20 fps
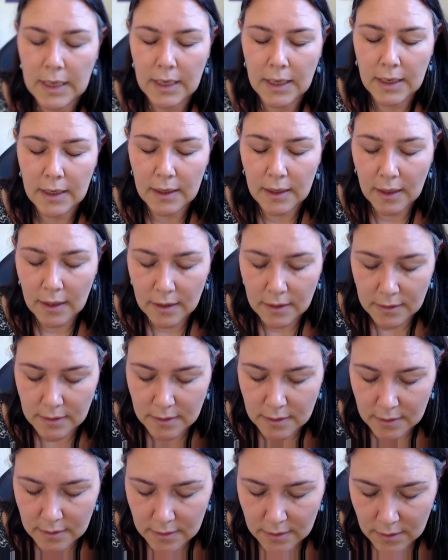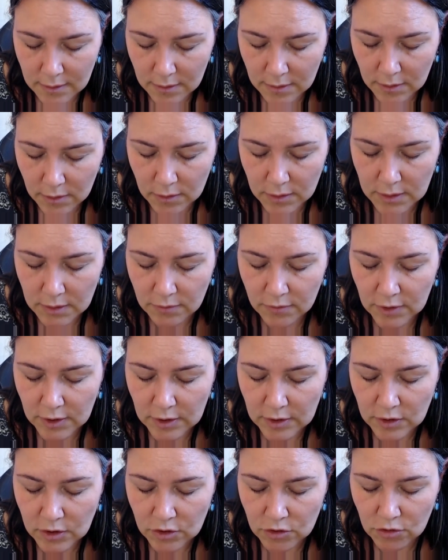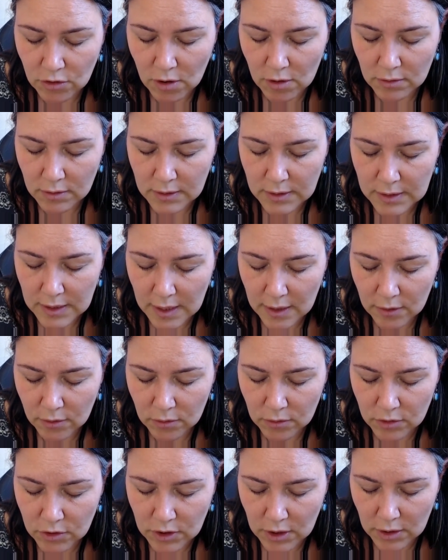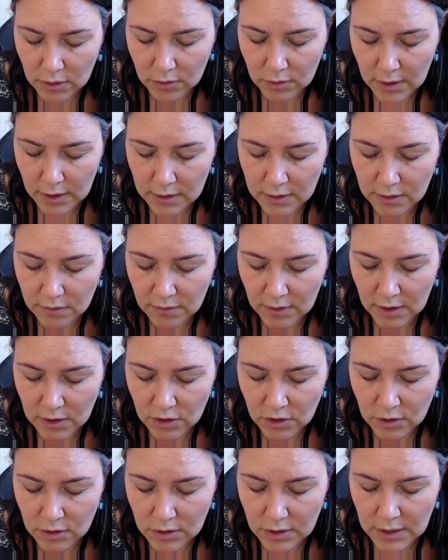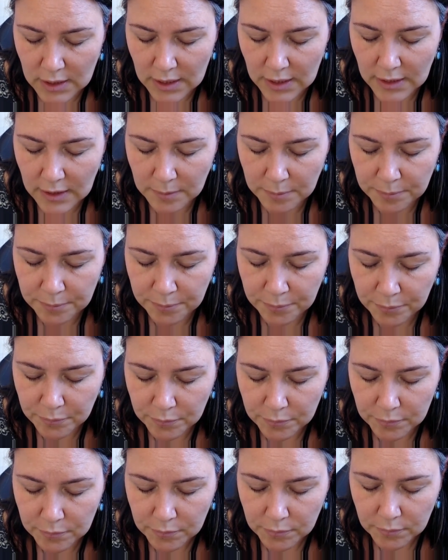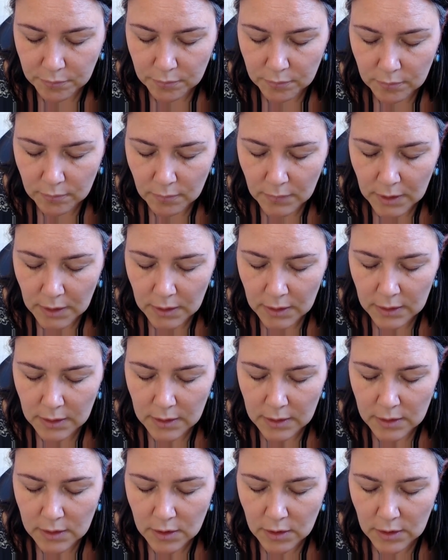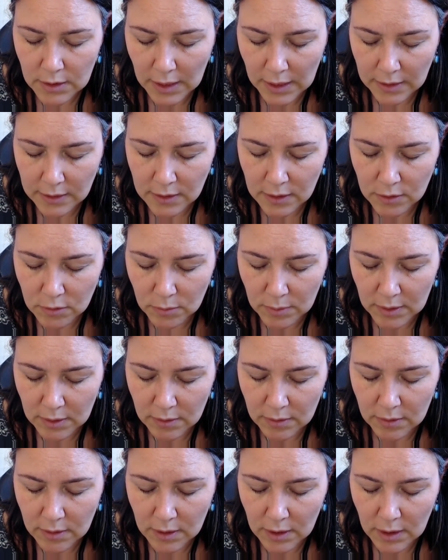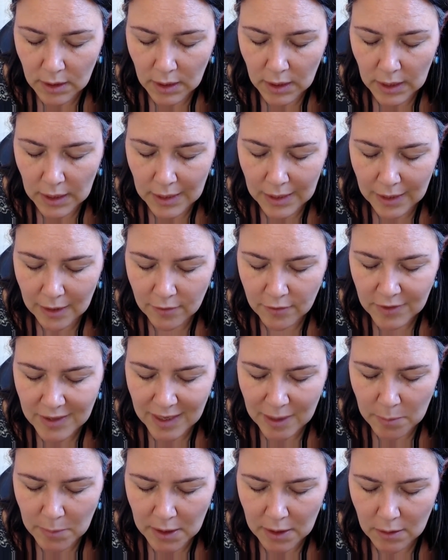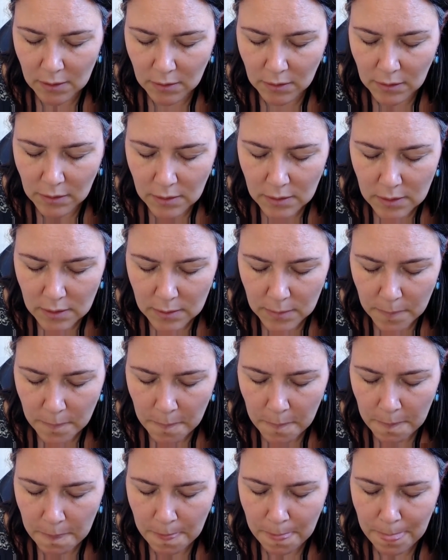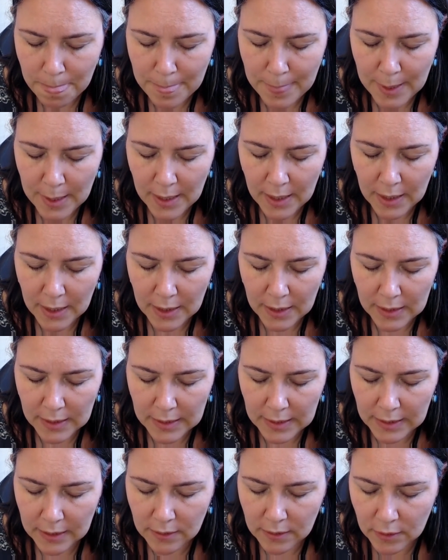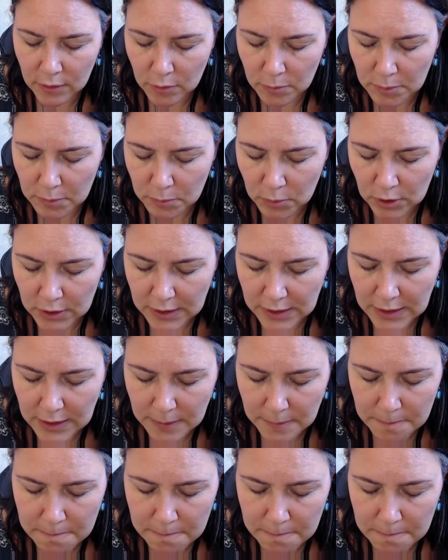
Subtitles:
Yes, there is a very strong sacral chakra activation today. It is connected with love chemicals in the human body,